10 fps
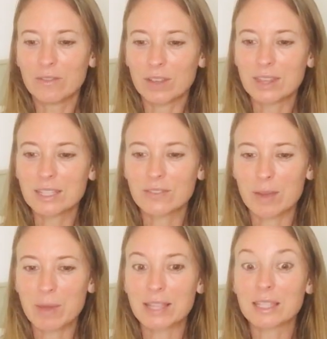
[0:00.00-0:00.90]
the Divine
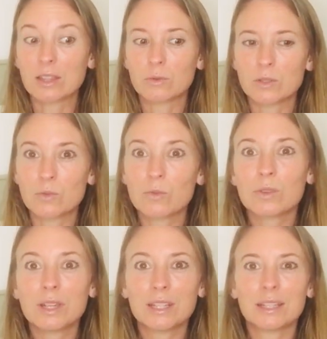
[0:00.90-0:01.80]
Masculine was
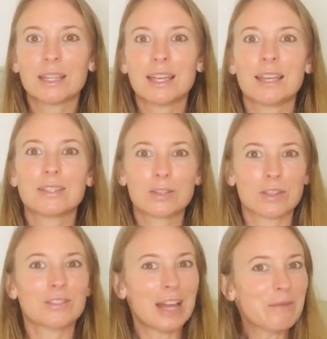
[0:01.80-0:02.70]
really, so the
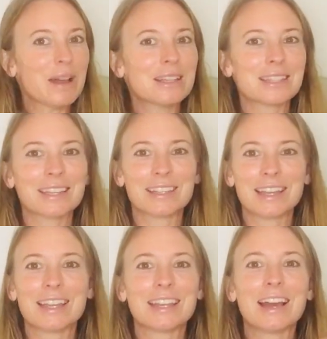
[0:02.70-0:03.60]
Divine
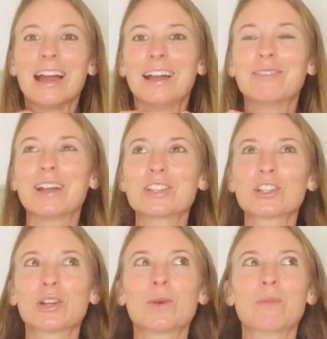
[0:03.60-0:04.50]
Masculine, I'm not
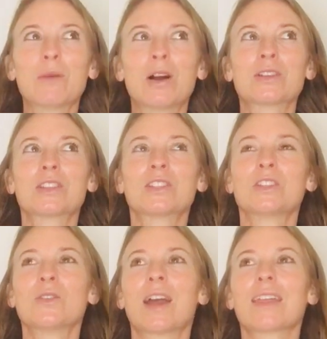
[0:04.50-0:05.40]
sure what Mars is
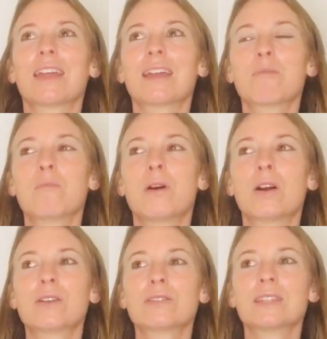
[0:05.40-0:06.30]
doing. I think
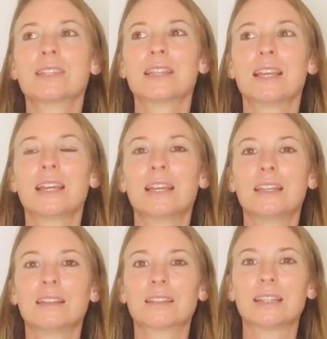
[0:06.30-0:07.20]
Mars is
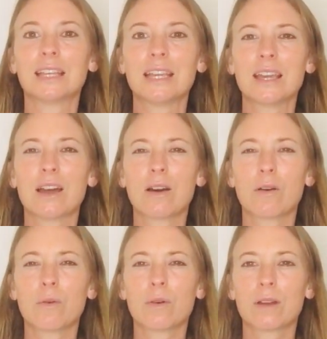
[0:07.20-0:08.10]
in
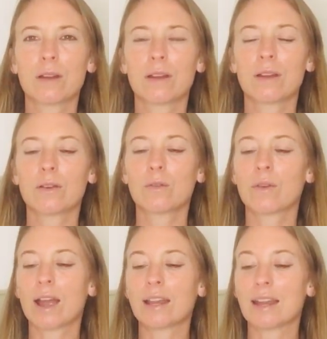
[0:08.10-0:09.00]
Leo
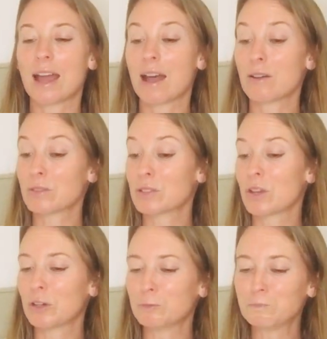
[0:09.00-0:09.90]
right now, so,